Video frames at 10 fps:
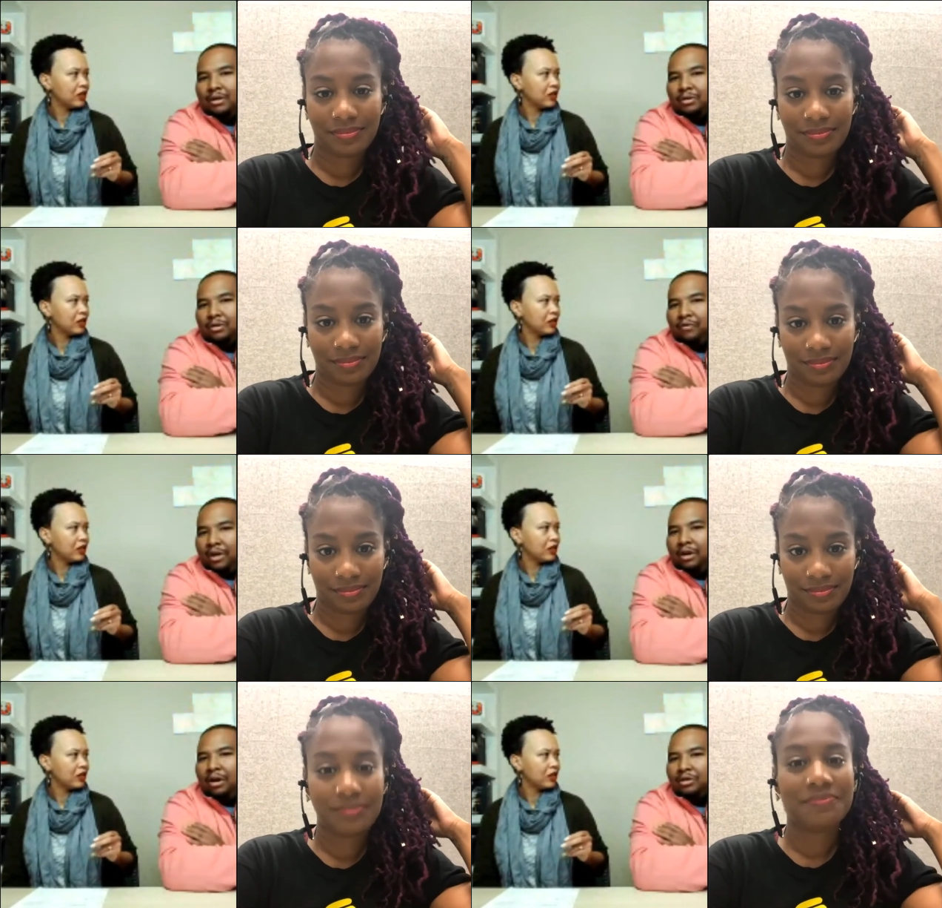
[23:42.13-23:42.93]
Speaker 1: So a very
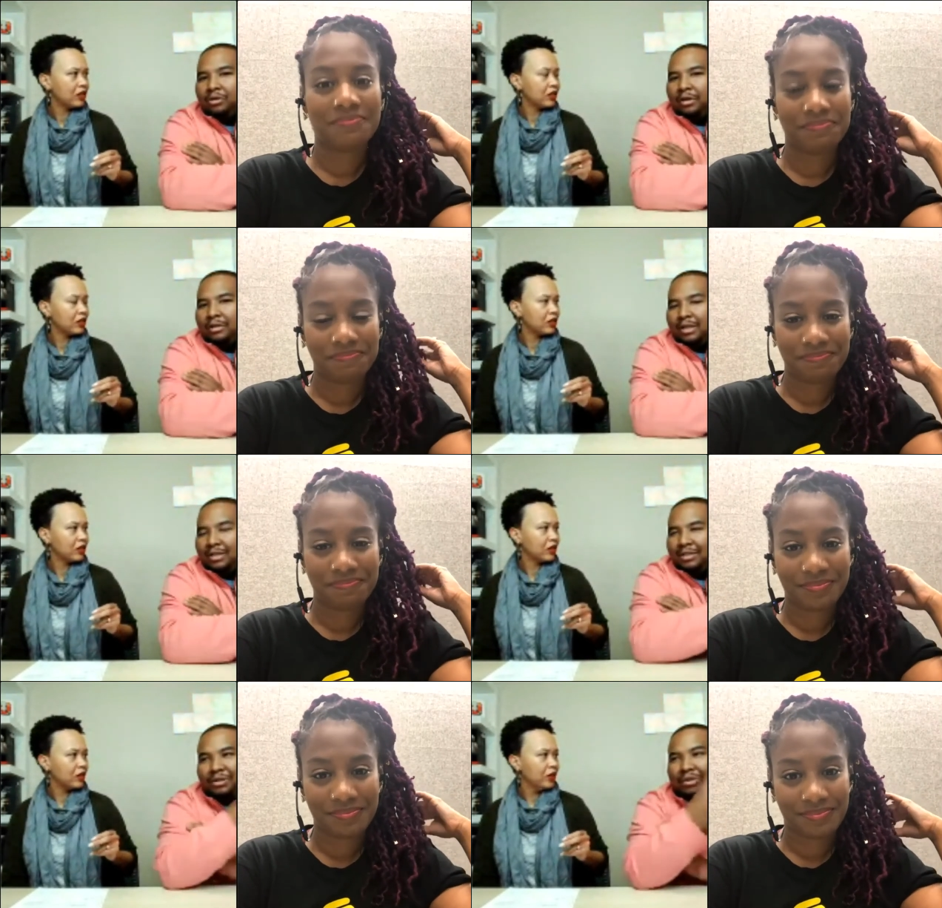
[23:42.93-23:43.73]
large
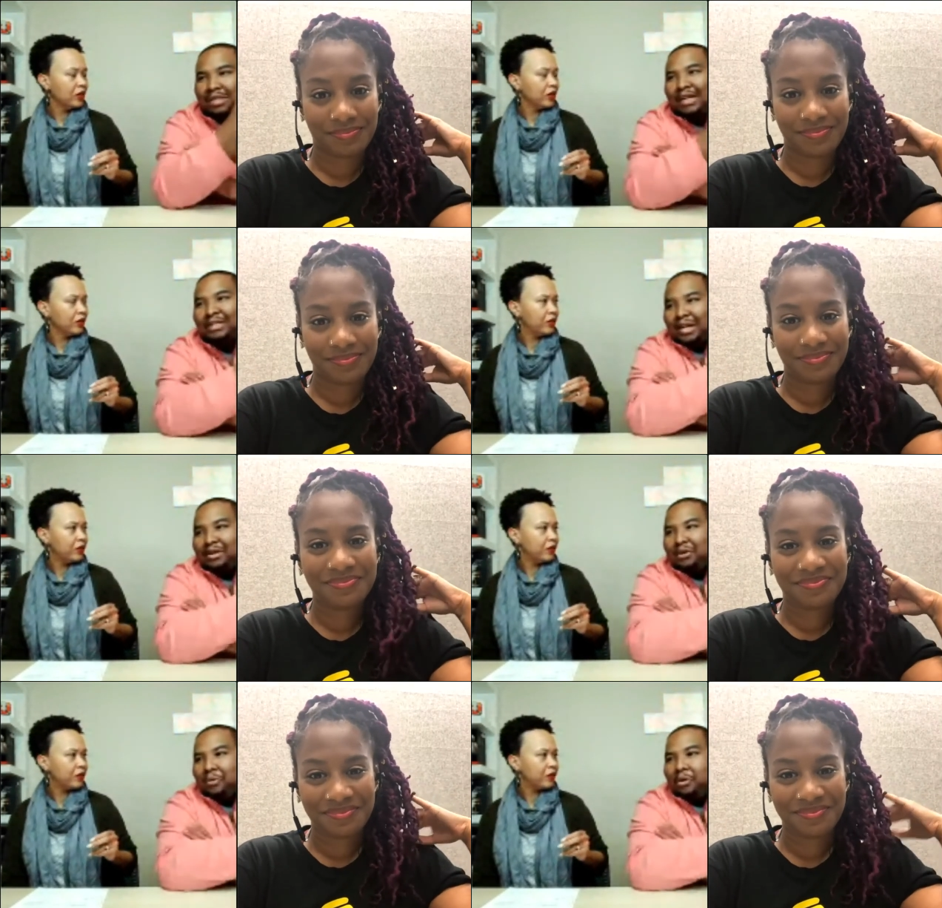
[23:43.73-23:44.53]
organization. So it sounds like
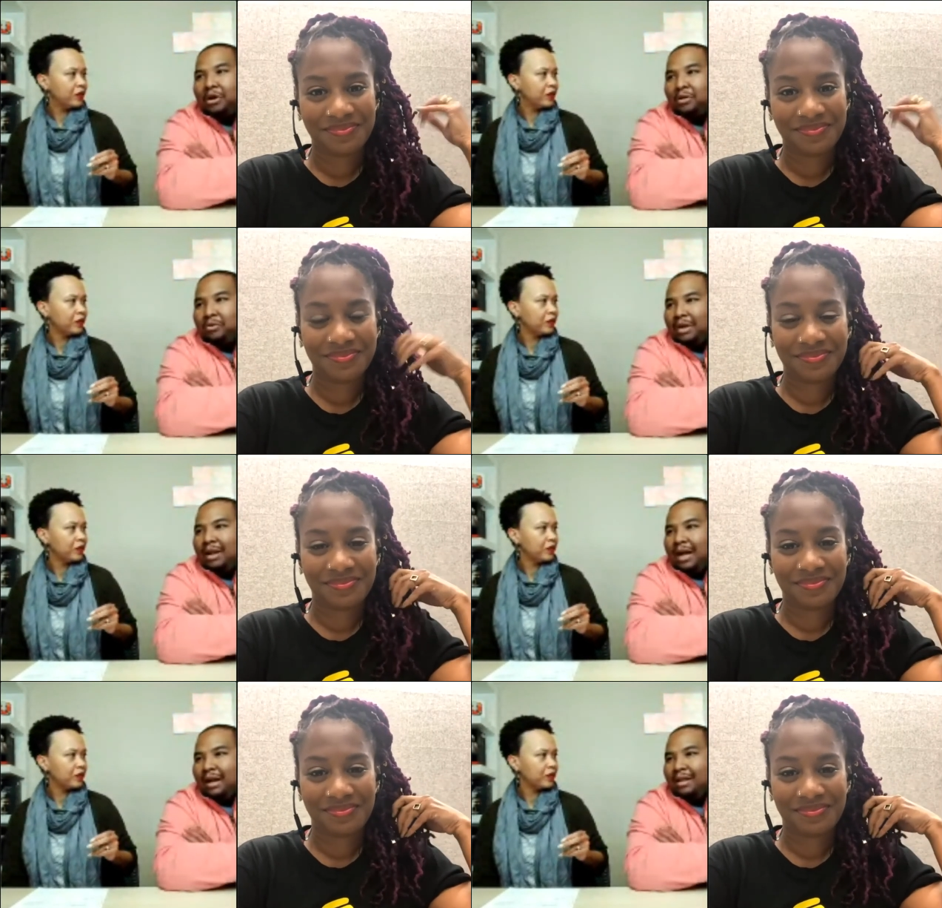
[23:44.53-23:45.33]
you're working with a
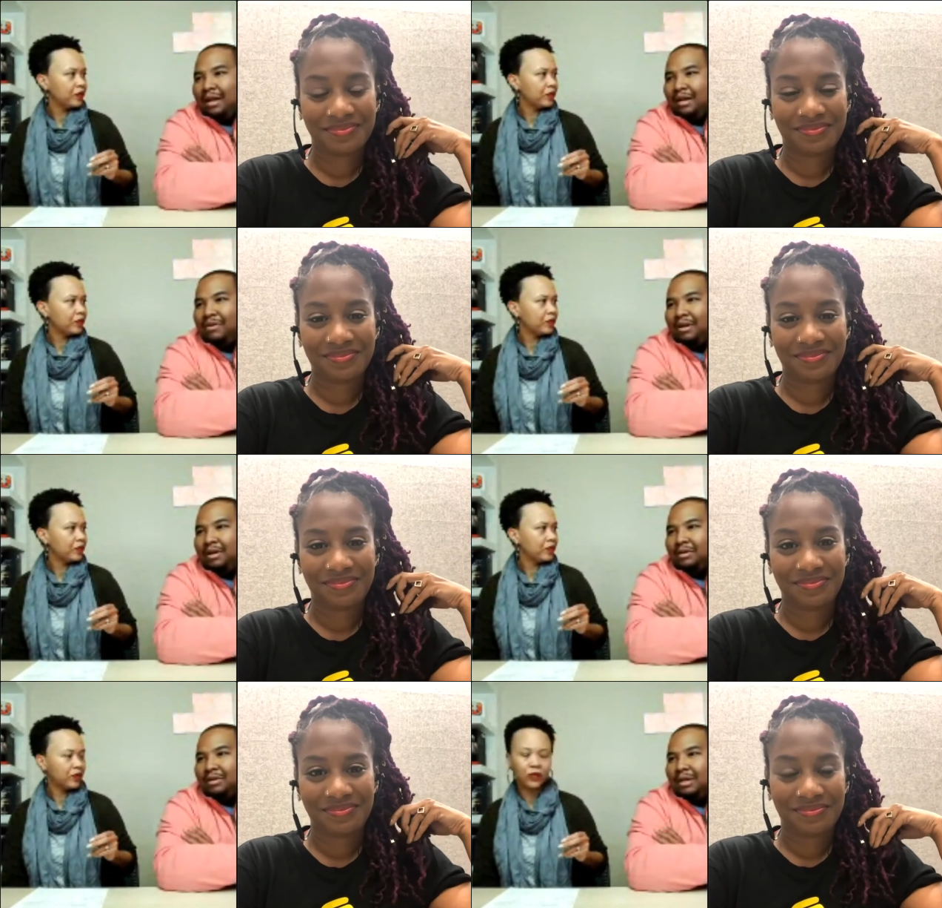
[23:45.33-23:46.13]
lot of the heavy
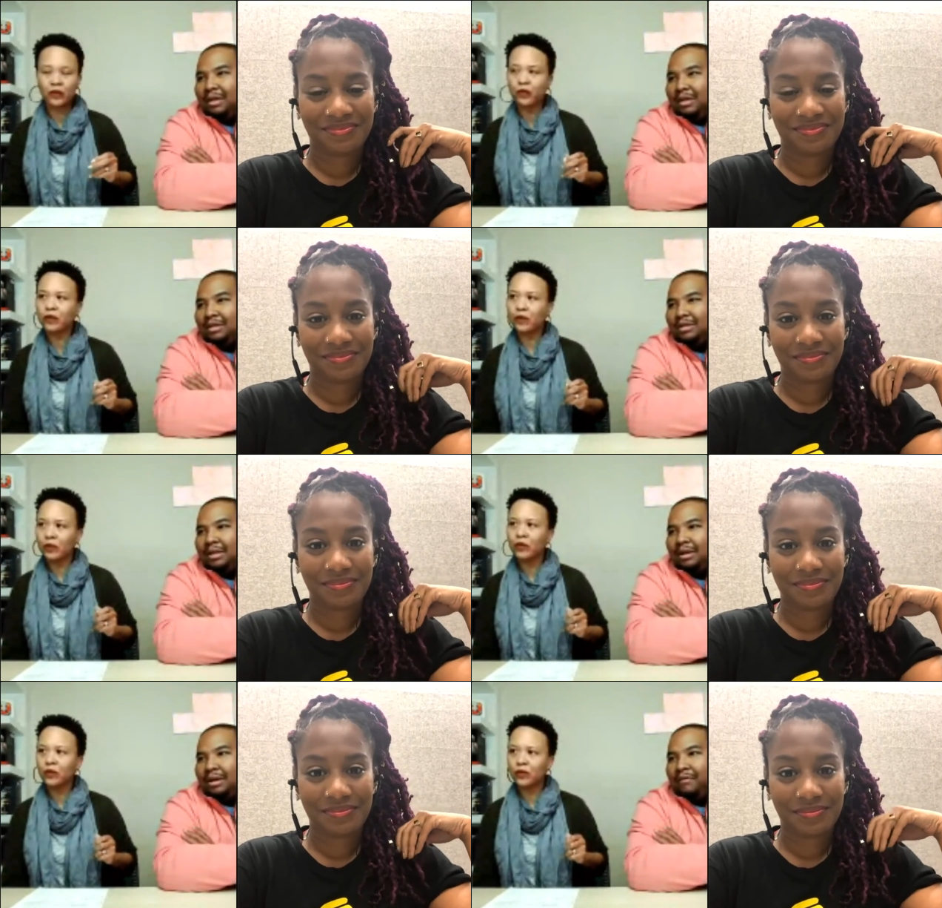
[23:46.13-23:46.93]
hitters in
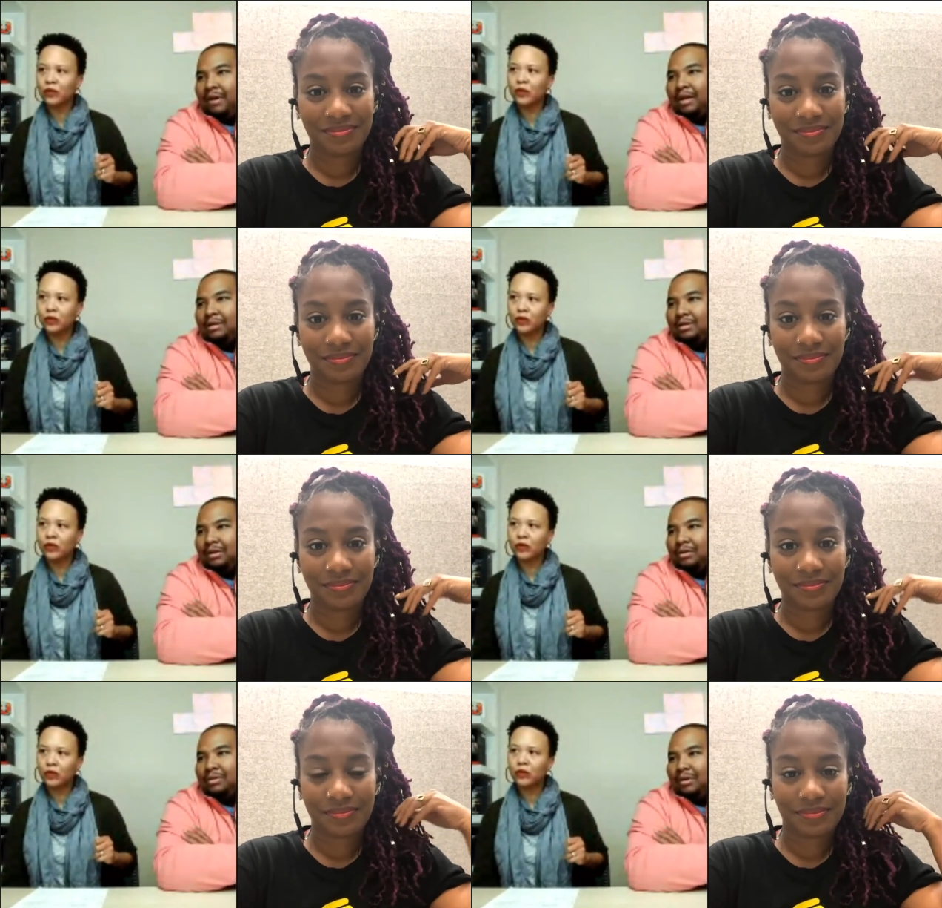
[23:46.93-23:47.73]
Silicon Valley.
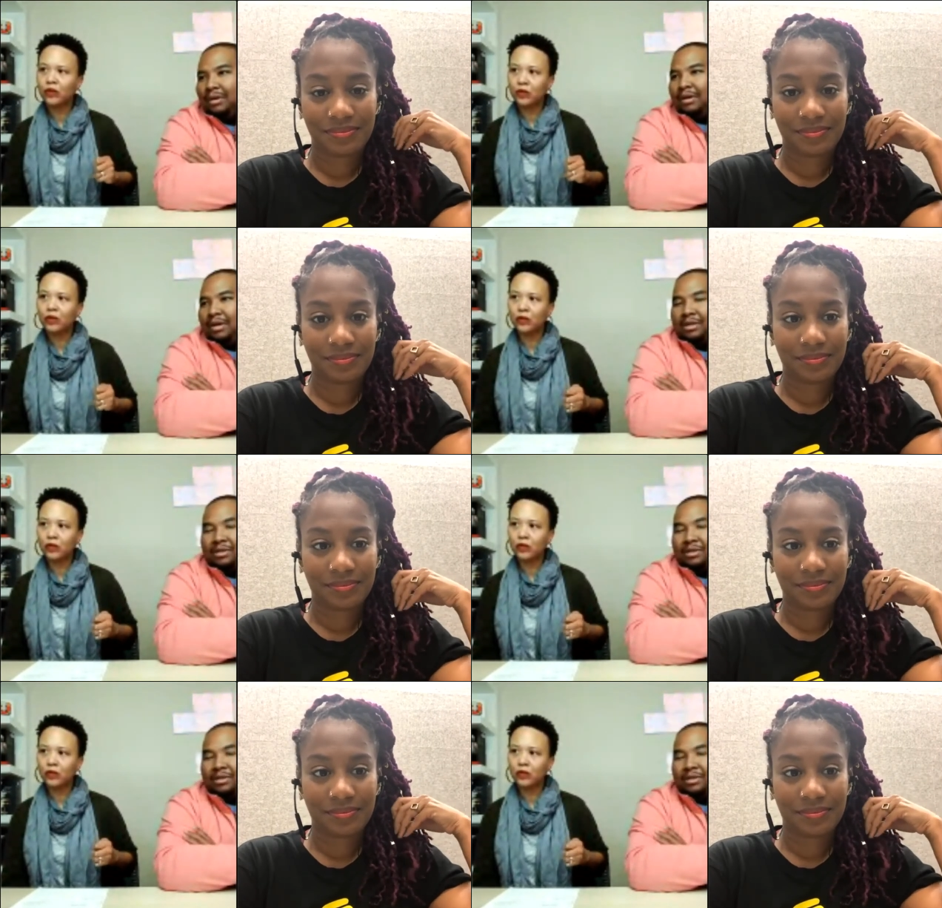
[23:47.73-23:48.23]
So that's